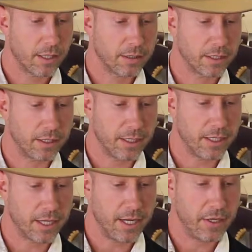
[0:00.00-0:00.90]
little
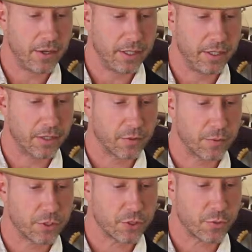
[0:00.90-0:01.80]
indicator on here,
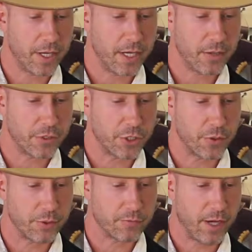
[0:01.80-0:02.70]
which right now is
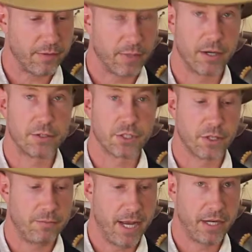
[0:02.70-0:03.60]
showing 5 bars, so
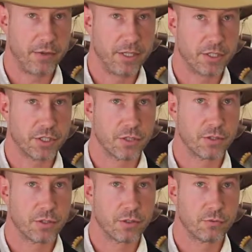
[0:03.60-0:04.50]
the battery is
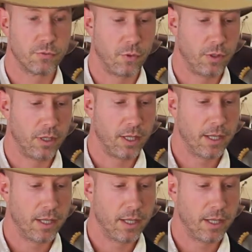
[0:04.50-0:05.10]
full.